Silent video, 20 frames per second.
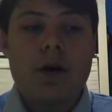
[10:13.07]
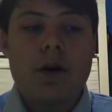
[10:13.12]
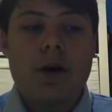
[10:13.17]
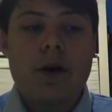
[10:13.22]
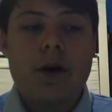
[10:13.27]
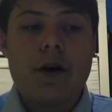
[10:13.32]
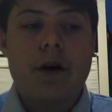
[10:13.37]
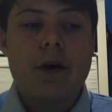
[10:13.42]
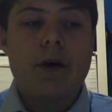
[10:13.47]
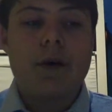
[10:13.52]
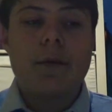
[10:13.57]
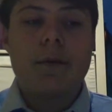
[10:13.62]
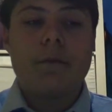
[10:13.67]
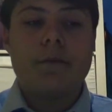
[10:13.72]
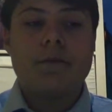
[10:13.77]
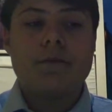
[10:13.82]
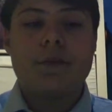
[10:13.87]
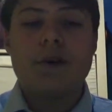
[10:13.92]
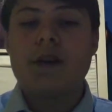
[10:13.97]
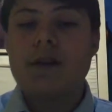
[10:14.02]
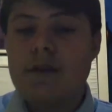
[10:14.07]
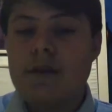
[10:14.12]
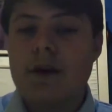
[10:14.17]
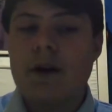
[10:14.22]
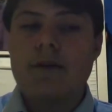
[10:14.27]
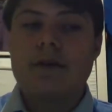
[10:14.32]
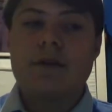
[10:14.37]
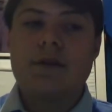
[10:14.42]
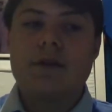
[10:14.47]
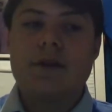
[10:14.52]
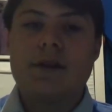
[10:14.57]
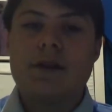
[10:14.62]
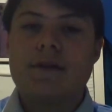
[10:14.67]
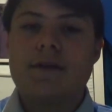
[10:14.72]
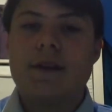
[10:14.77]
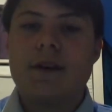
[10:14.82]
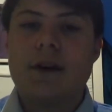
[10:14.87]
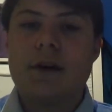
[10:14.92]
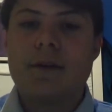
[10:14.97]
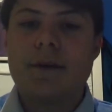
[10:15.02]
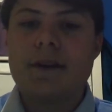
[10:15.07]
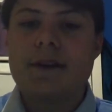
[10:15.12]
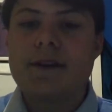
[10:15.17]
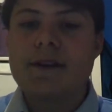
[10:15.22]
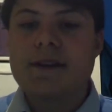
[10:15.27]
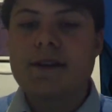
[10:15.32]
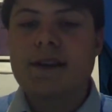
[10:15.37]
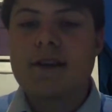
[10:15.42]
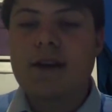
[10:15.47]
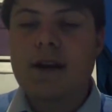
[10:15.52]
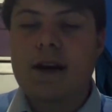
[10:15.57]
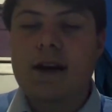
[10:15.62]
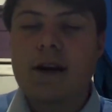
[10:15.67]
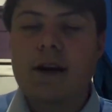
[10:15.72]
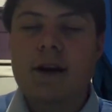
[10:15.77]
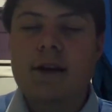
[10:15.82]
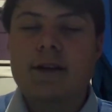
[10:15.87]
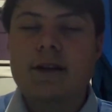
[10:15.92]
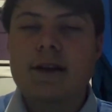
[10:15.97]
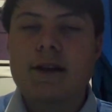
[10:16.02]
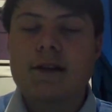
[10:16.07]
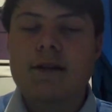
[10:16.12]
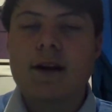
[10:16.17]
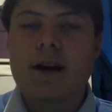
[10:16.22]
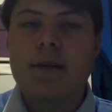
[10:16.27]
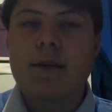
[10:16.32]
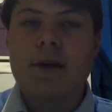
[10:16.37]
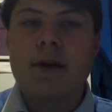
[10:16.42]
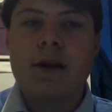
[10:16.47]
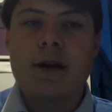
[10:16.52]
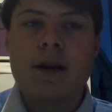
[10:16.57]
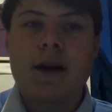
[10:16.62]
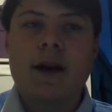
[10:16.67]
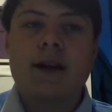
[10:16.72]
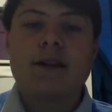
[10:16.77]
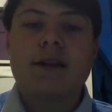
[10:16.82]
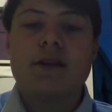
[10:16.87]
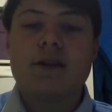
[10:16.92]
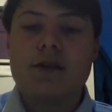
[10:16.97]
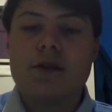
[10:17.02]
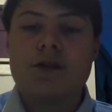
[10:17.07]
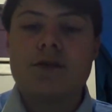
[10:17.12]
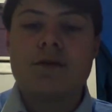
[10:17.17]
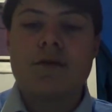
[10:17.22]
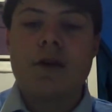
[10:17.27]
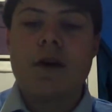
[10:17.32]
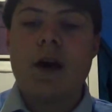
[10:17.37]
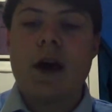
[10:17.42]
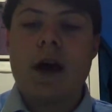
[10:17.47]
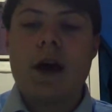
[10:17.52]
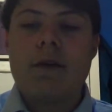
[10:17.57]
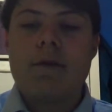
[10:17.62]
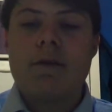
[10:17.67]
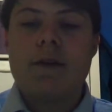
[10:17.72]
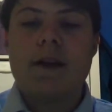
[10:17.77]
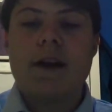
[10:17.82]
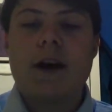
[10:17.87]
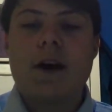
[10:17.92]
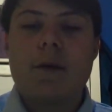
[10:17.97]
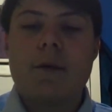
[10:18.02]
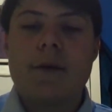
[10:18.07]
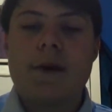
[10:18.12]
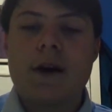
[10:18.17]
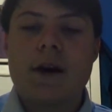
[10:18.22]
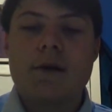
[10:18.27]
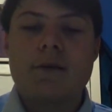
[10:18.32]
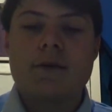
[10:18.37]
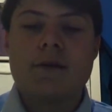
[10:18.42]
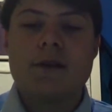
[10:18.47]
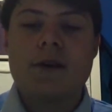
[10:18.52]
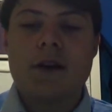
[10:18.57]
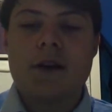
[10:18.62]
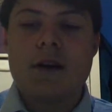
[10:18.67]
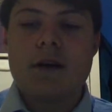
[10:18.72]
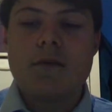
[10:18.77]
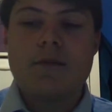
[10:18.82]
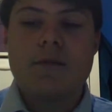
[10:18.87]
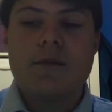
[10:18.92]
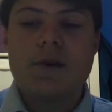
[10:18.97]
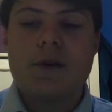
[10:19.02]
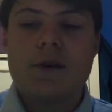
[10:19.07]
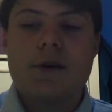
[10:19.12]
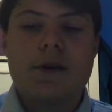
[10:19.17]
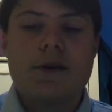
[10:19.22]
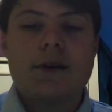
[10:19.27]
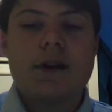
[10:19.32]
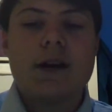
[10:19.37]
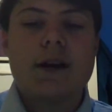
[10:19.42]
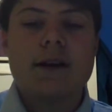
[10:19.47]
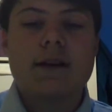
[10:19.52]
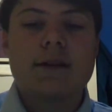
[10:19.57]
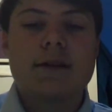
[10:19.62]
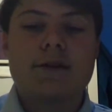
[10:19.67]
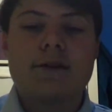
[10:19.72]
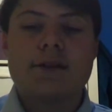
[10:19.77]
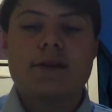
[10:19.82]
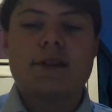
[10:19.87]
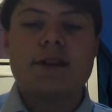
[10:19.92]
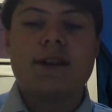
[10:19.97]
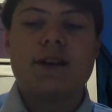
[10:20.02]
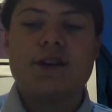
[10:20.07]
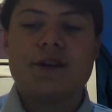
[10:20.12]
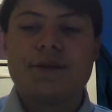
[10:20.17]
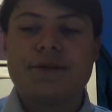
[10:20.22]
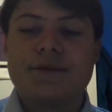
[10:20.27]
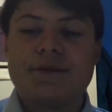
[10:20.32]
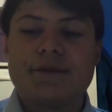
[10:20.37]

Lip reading: But if you have enjoyed this video, please consider liking and subscribing, as it does really help me out. But yeah, see you.